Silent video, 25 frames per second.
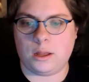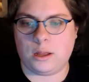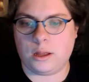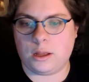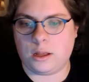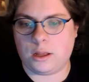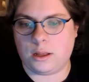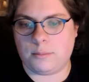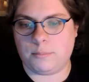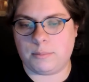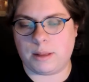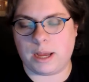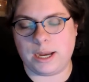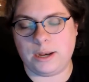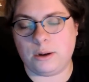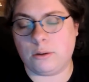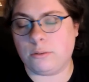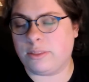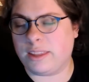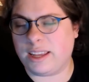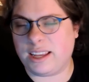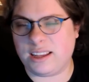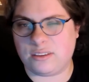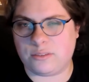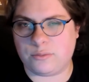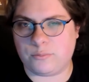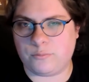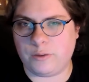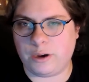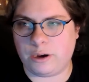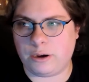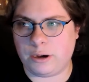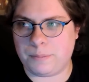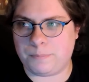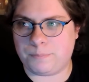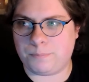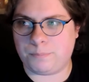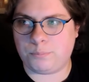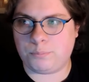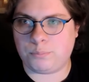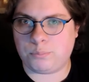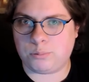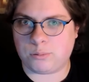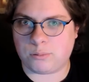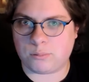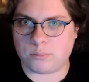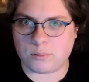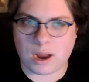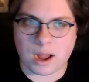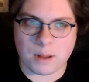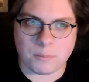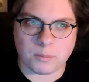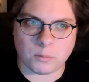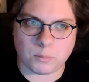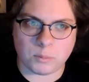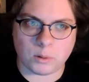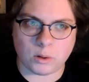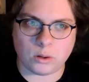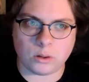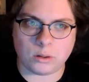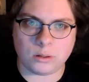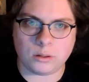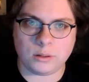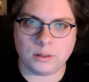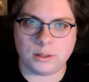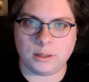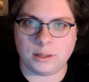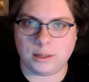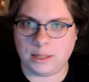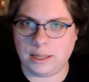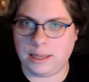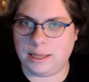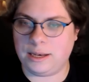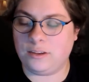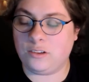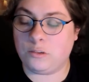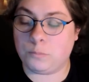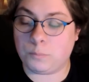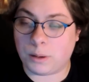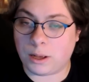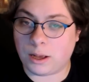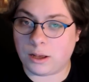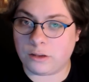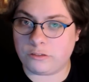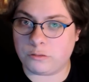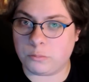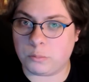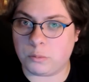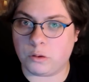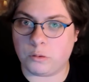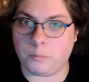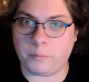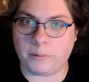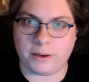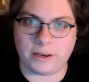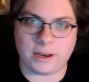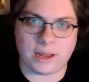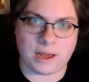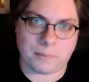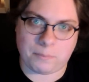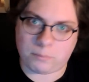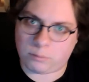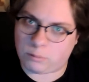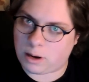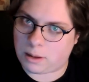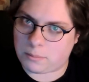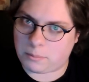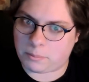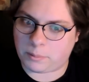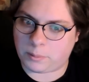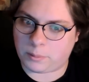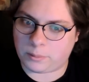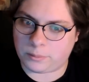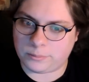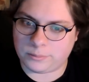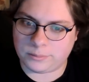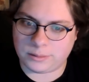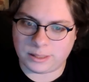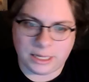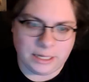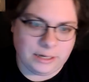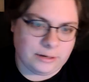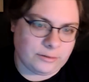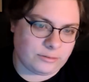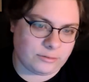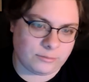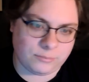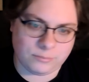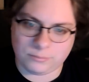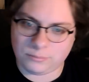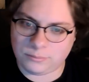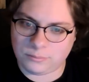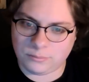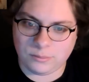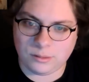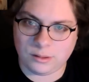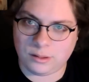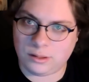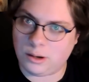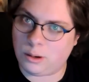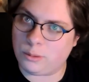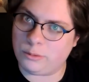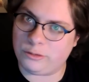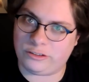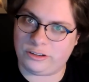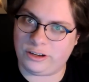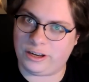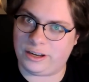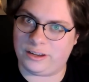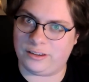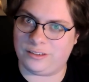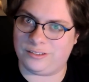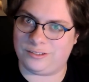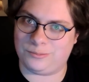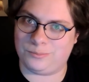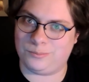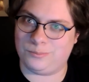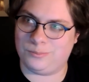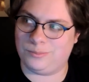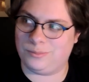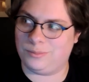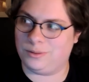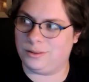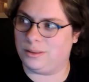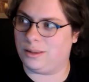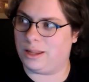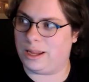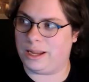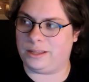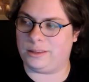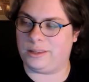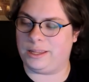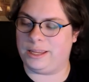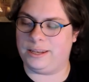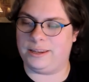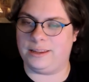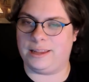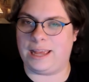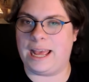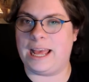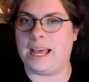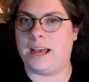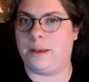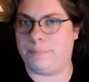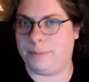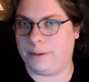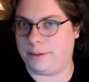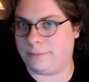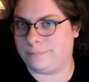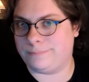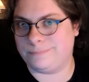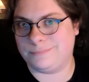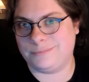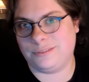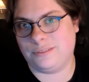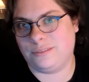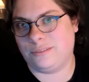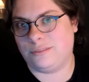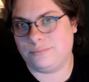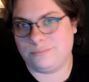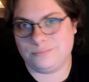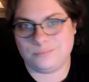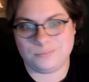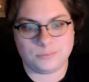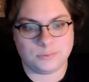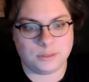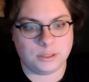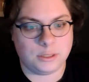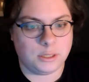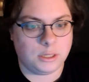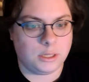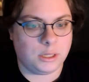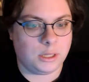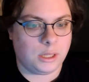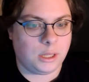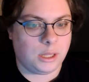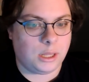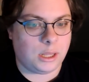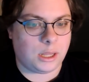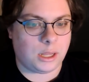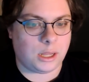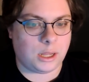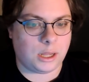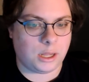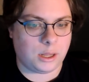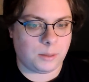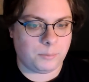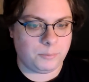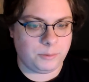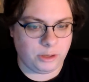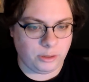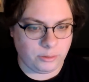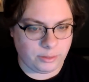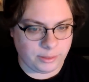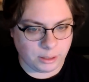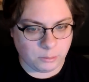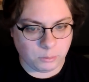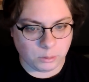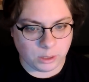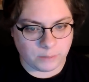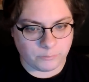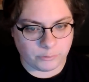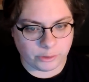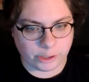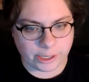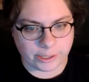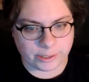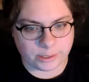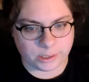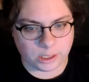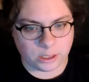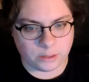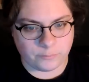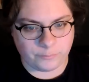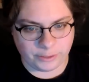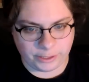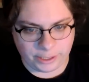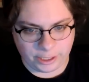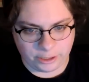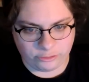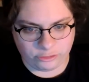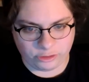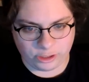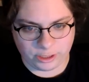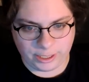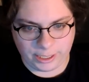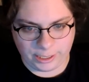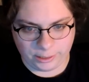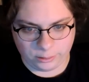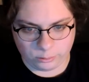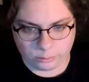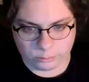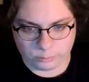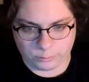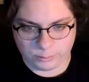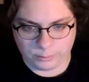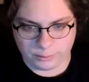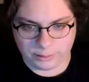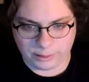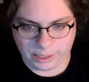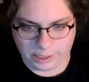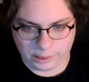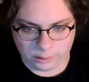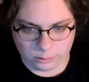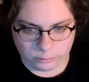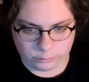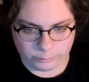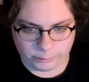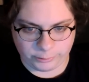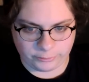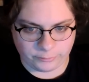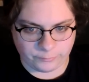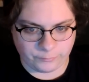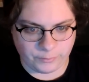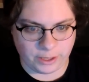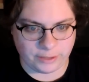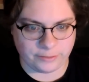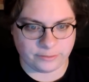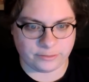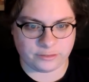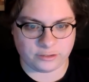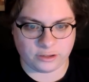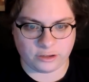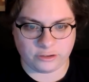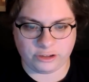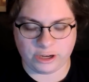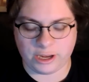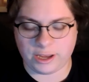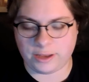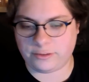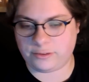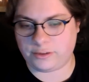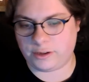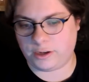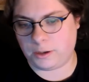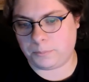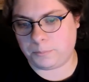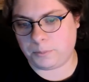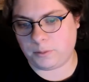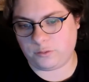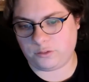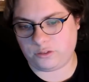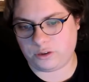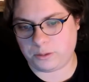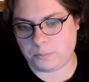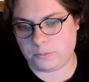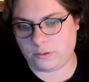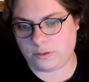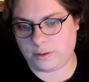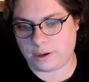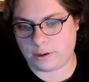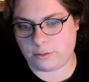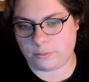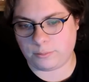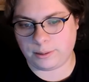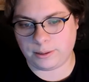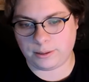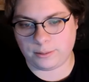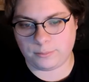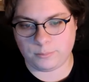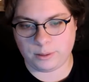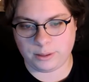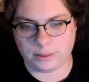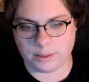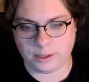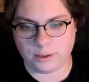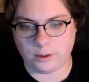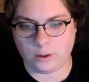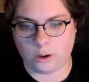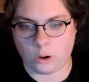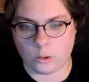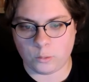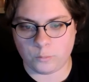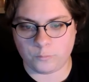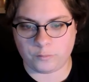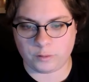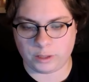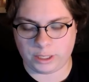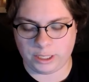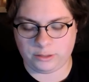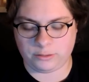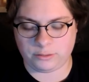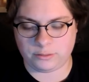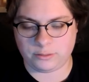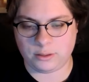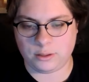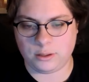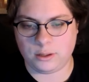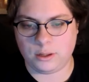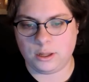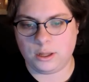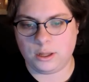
Um, I don't think it's very probable. It is possible, but not probable. I just don't see it as likely to happen. Um, do you think we'll ever get clarification on Halo th- with Halo 3's events, such as the number of ships that are within the home fleet?